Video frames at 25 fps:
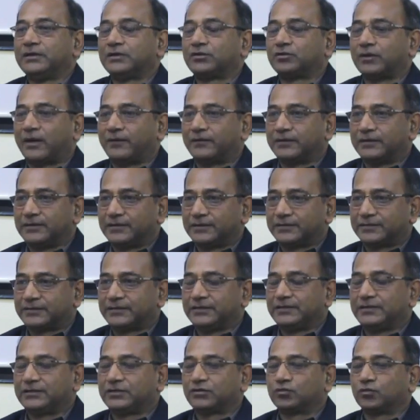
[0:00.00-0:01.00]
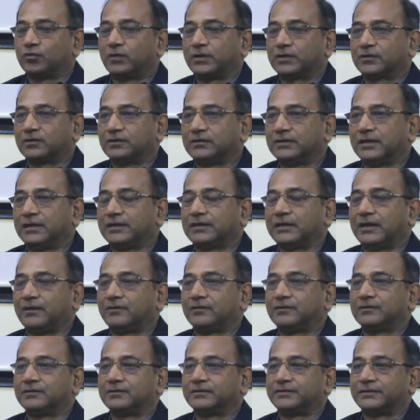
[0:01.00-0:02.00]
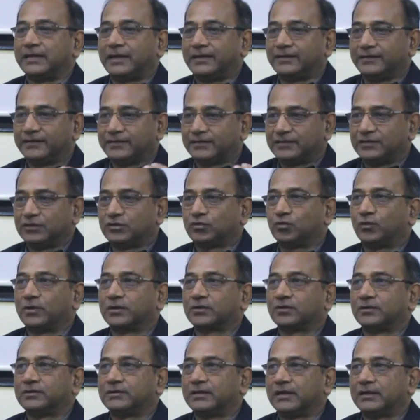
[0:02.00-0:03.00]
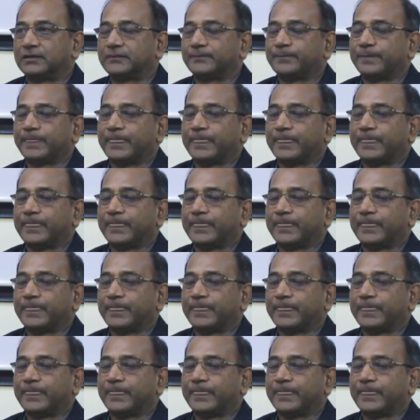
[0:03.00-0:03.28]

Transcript: Our industry needs to work on that. Our scientists need to work on that.